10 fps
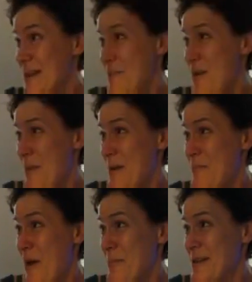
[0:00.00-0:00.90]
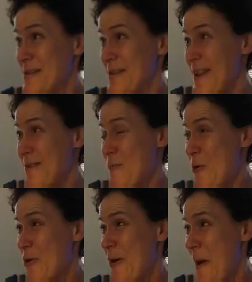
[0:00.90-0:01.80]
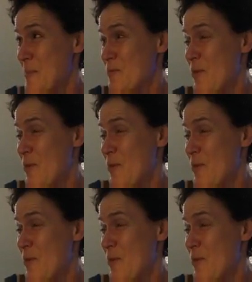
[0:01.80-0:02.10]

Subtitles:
He probably doesn't like war crimes